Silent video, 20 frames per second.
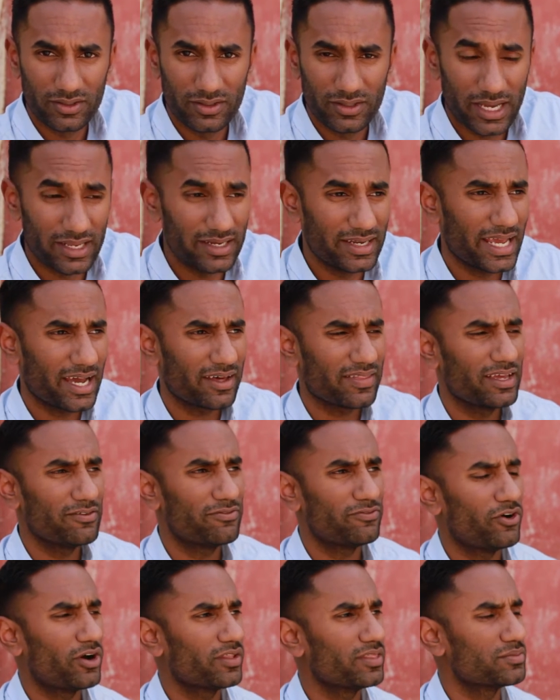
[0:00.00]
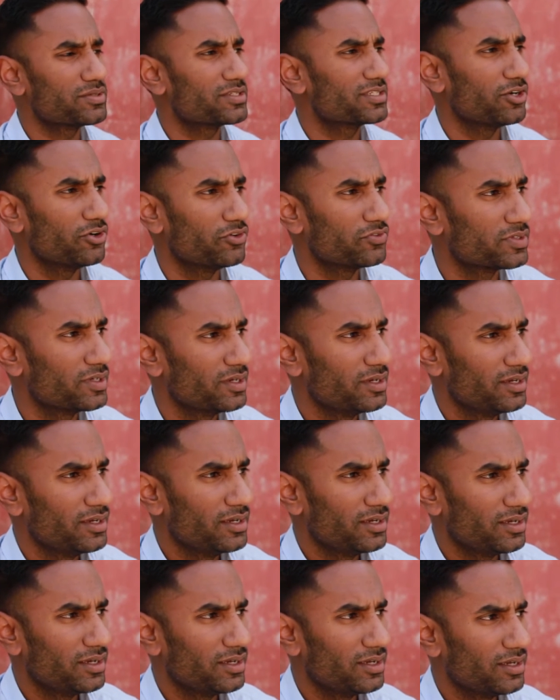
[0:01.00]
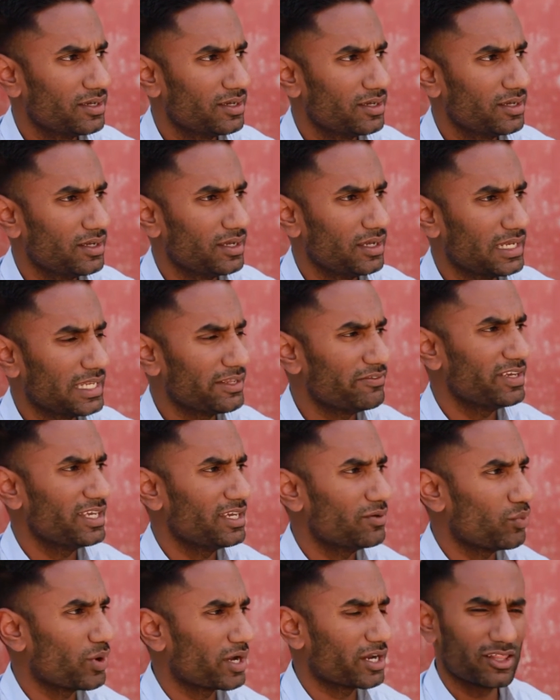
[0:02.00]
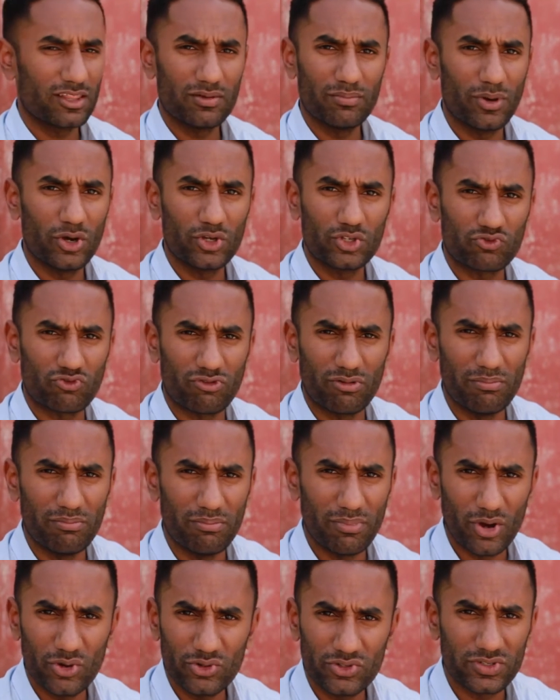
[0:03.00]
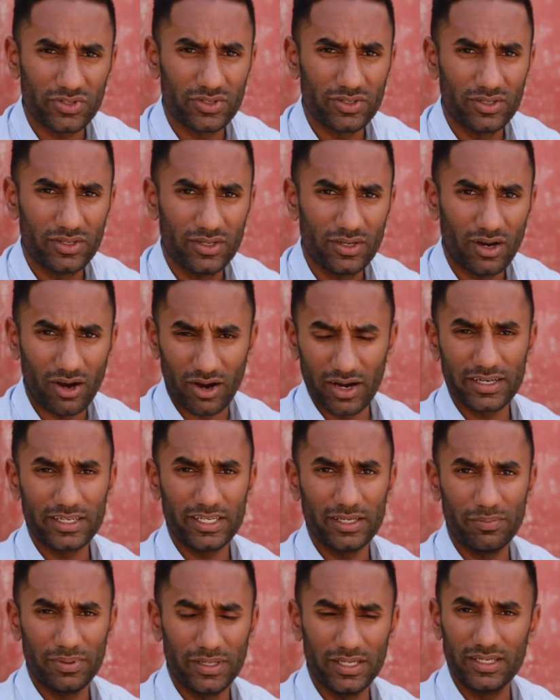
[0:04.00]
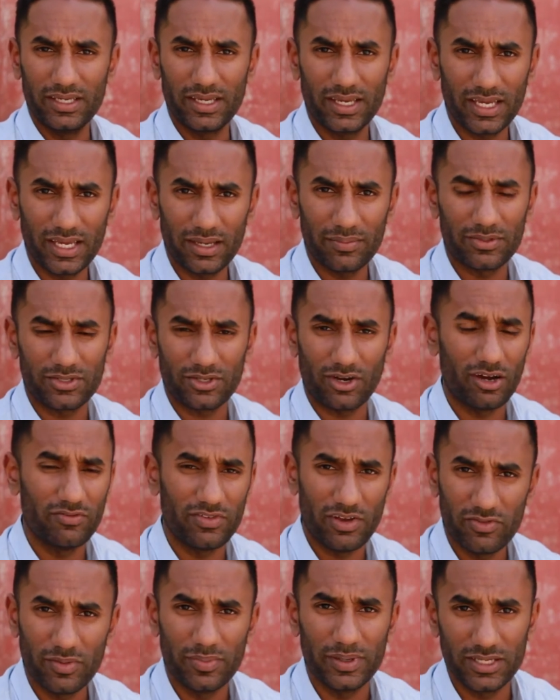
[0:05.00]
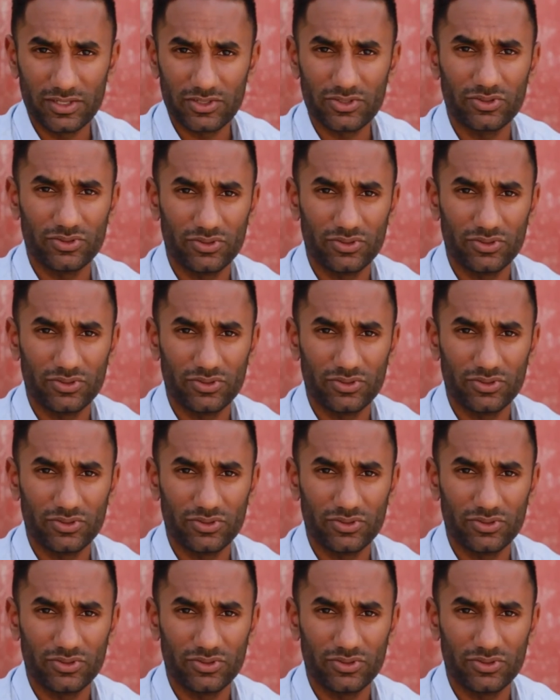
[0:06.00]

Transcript: And now they find themselves living in one of the most remote IDP camps I've ever been to.